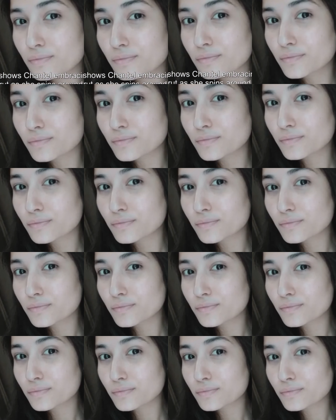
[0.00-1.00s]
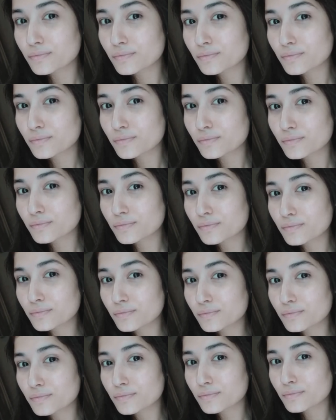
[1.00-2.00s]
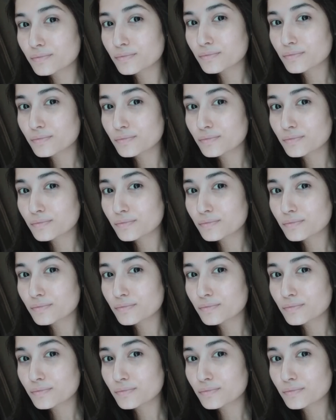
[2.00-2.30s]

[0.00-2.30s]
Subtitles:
Nobody speaks.